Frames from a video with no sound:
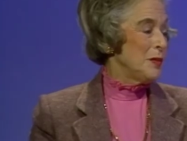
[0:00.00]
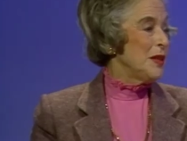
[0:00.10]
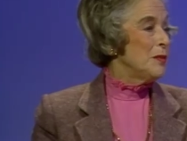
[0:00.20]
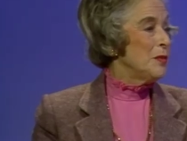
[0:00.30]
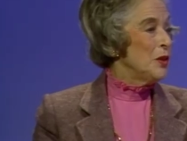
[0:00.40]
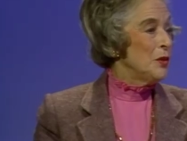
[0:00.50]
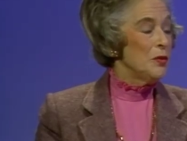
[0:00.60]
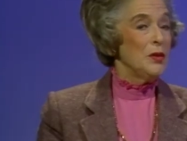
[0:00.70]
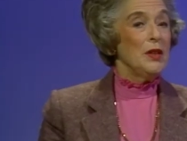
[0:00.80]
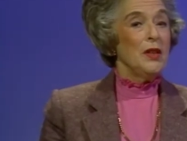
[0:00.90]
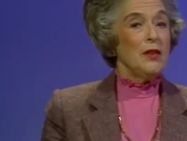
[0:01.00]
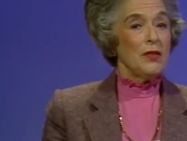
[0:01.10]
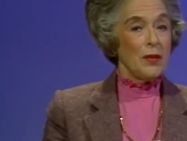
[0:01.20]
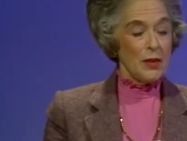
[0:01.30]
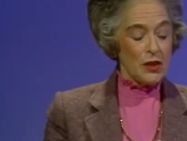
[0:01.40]
be immune
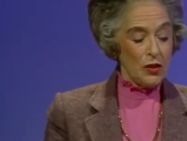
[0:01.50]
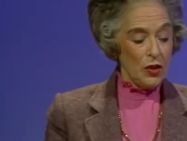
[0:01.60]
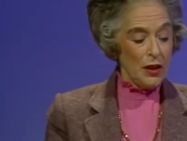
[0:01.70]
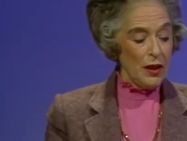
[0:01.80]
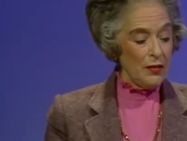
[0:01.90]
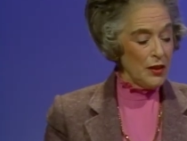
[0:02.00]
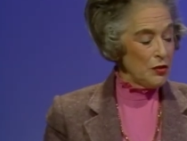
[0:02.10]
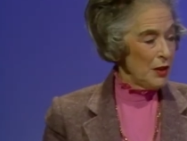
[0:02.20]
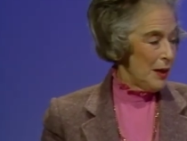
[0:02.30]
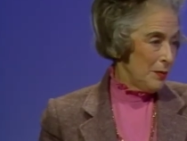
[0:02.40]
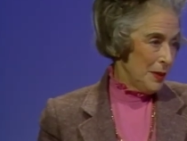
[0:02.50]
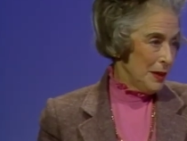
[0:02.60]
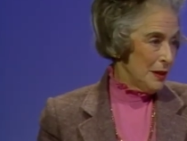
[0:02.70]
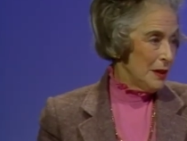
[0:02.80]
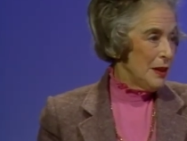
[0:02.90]
from the sort of
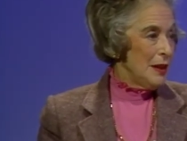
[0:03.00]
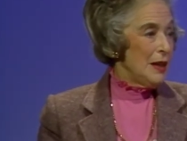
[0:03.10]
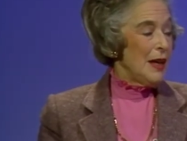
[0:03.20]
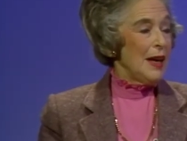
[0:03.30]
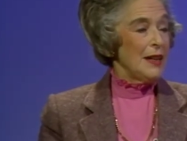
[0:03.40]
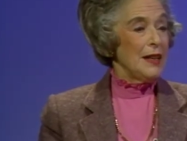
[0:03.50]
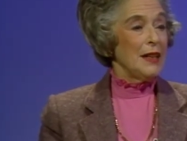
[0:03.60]
entrapment and